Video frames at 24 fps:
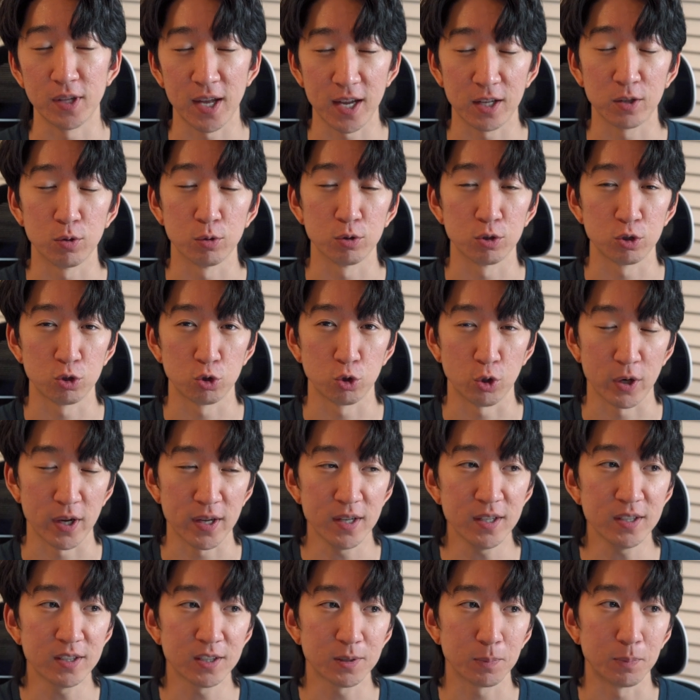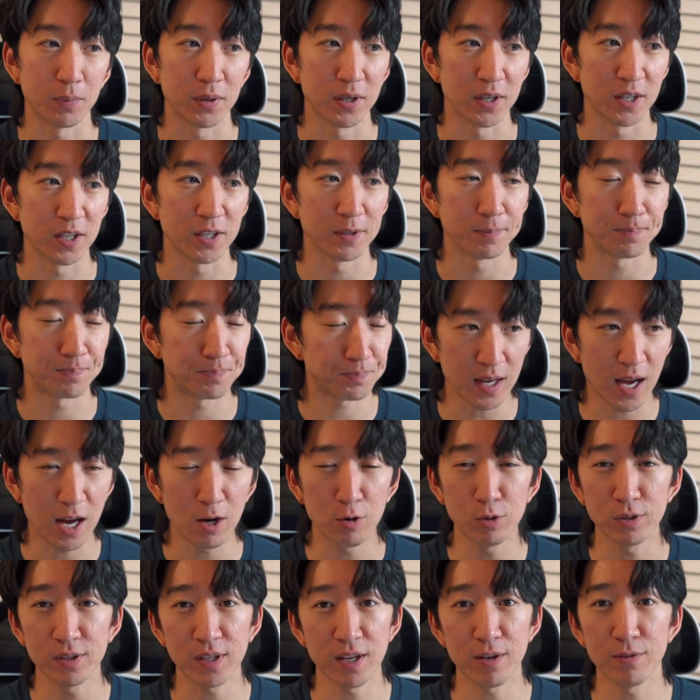take those trades, but I
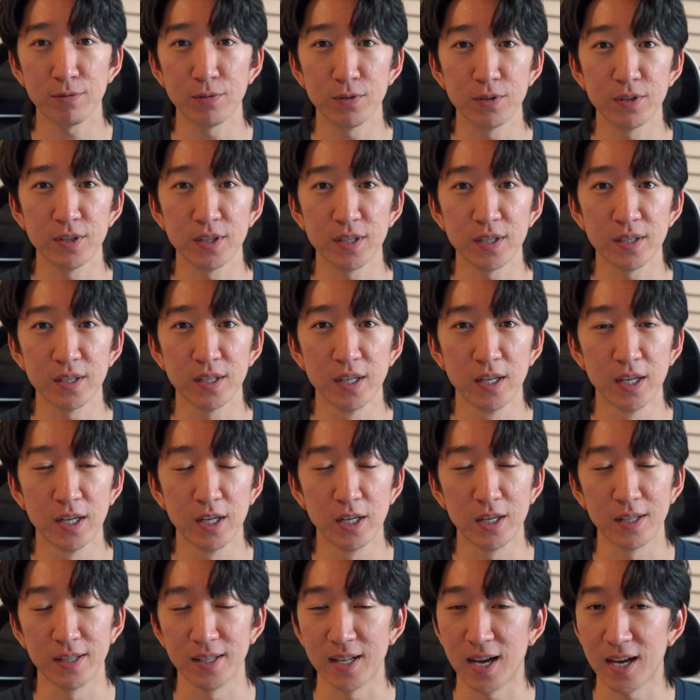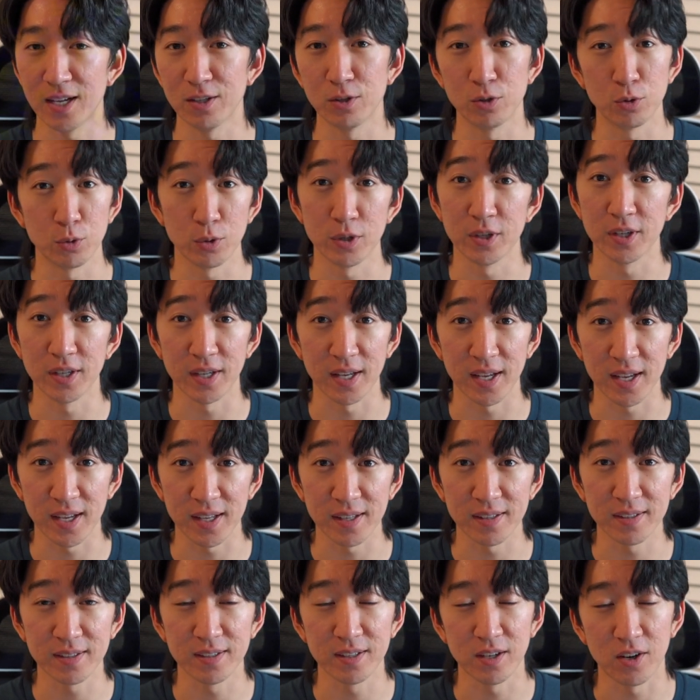would definitely not do it
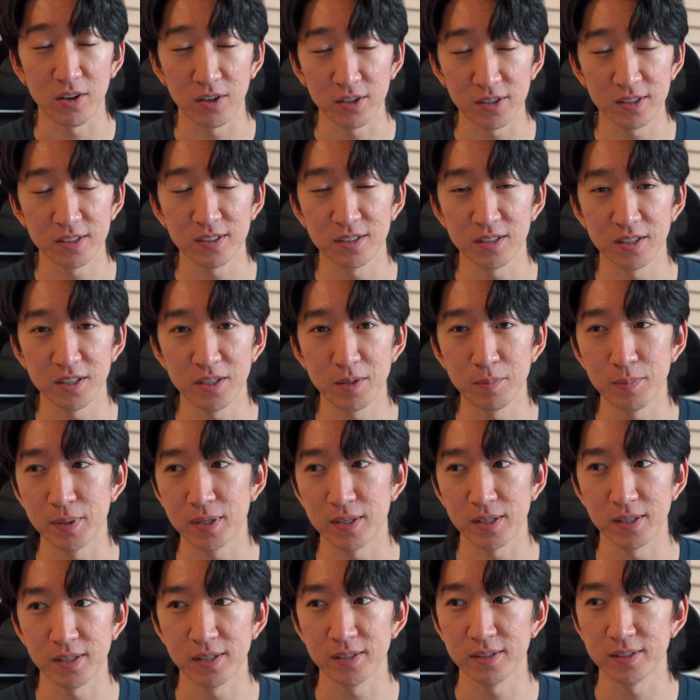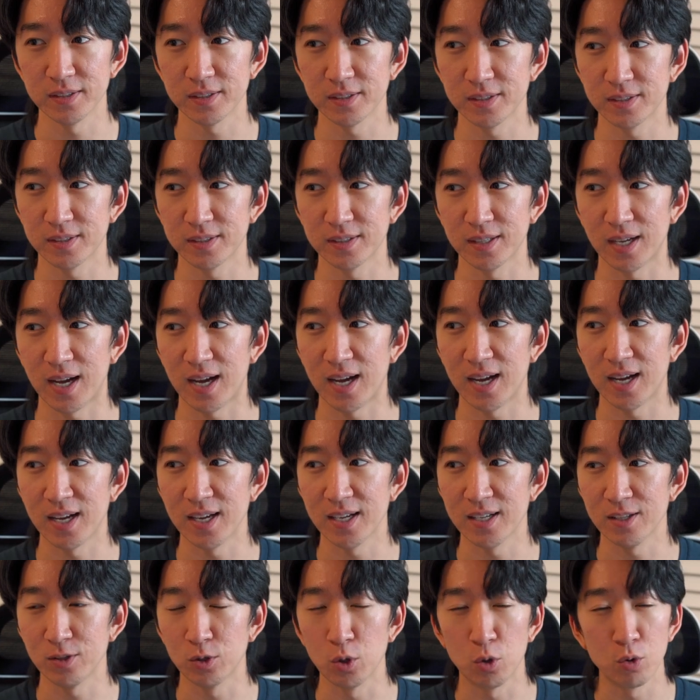again, honestly, because
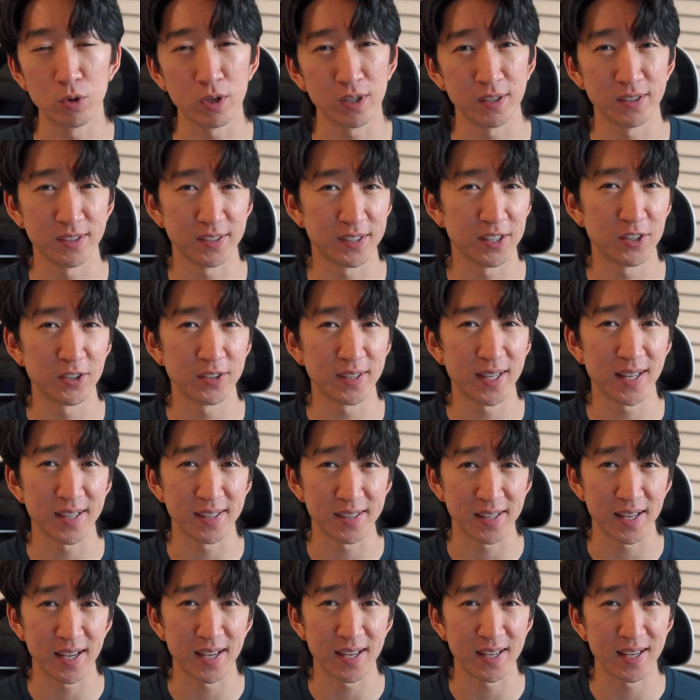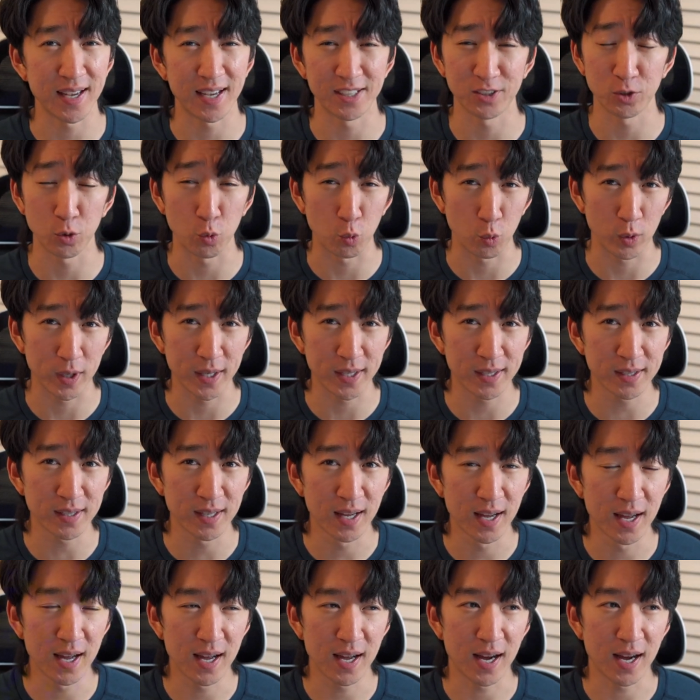I don't consider that day as a win.